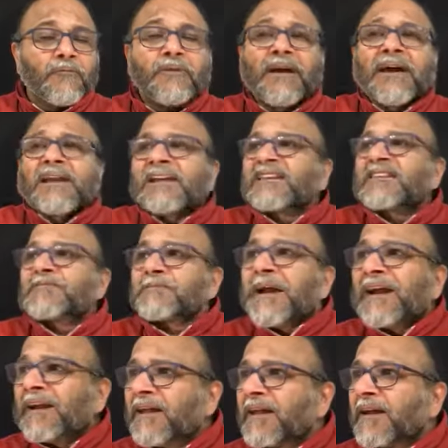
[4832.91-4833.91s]
we are
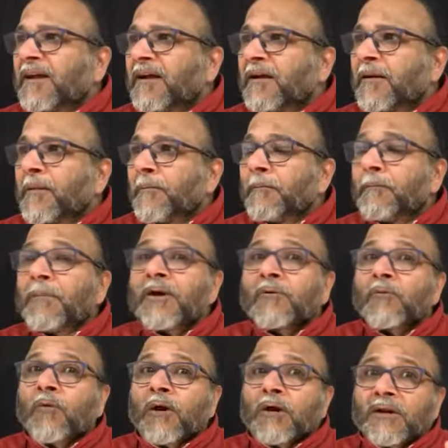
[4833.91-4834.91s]
expanding.
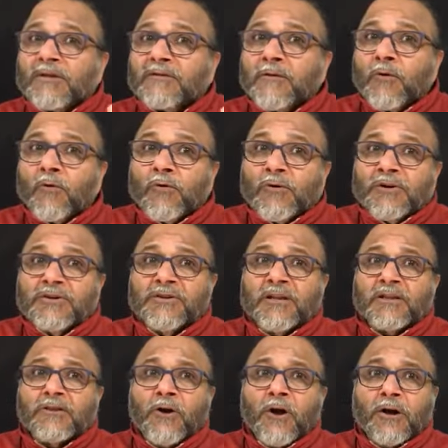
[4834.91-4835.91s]
But what is the
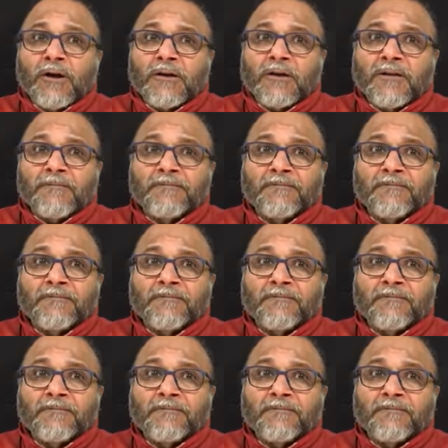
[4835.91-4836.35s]
original thought?